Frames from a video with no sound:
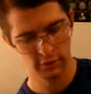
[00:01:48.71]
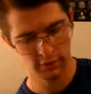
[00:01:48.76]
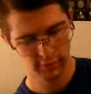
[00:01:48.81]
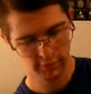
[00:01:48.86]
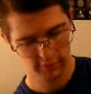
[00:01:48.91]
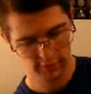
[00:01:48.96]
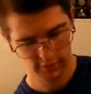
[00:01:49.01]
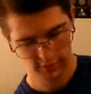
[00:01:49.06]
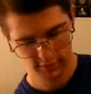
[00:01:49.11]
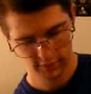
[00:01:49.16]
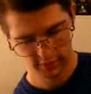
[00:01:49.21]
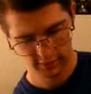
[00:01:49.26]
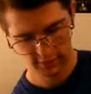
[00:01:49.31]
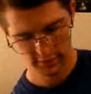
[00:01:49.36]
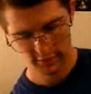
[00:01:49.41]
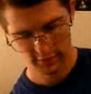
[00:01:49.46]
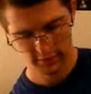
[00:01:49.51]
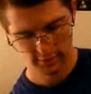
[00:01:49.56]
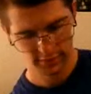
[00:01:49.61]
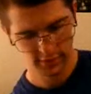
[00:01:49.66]

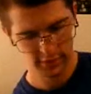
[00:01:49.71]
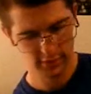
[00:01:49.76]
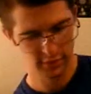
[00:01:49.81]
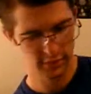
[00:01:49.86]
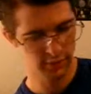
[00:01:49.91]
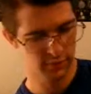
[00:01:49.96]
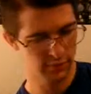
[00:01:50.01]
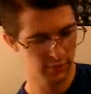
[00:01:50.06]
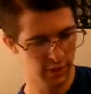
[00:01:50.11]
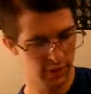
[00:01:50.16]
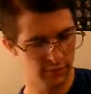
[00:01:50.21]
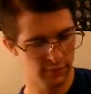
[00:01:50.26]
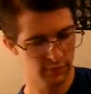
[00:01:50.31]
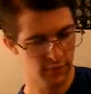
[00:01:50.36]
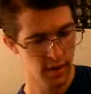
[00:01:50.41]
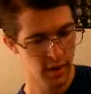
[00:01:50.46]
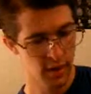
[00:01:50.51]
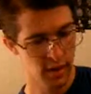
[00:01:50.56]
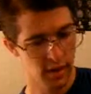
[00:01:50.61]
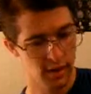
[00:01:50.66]
But, you know, I
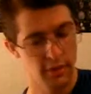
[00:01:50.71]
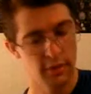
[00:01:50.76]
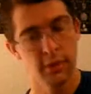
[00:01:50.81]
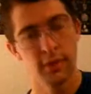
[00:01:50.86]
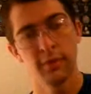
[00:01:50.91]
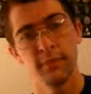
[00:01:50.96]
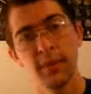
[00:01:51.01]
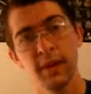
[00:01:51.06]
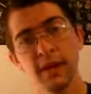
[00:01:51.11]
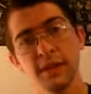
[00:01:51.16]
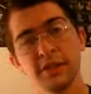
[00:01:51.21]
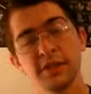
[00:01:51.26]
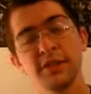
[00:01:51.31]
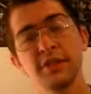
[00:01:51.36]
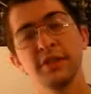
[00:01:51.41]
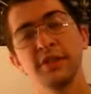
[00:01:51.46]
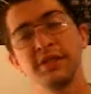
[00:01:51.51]
managed